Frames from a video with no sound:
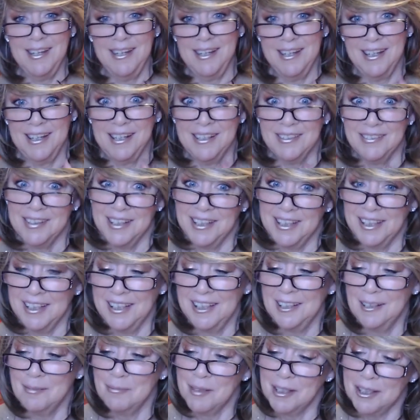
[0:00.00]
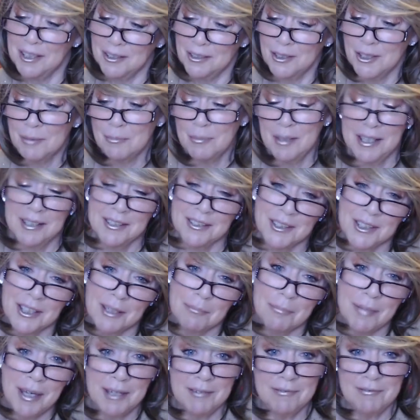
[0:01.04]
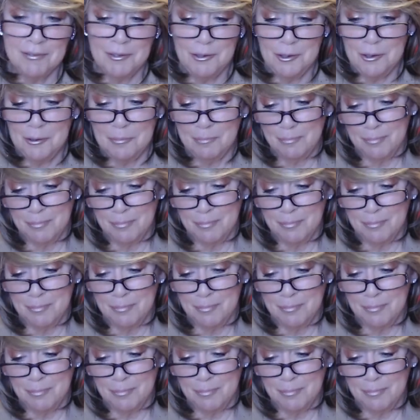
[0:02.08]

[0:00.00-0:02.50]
Alrighty, and I'm going to use my champagne flute.